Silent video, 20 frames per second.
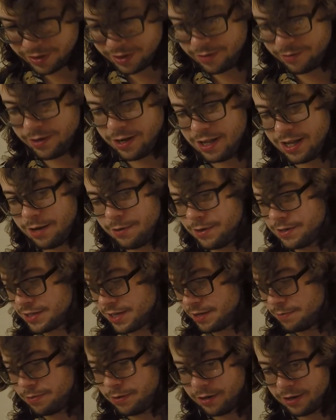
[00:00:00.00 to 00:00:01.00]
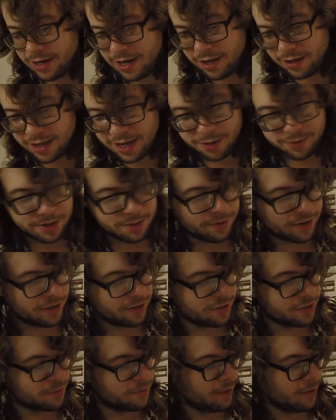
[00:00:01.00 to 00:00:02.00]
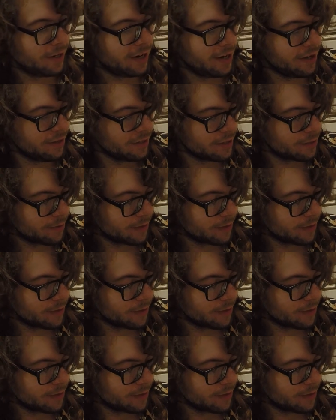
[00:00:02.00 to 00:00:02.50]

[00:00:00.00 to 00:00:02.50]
Well, I was going to pull it out that way, but I'll just pull it out this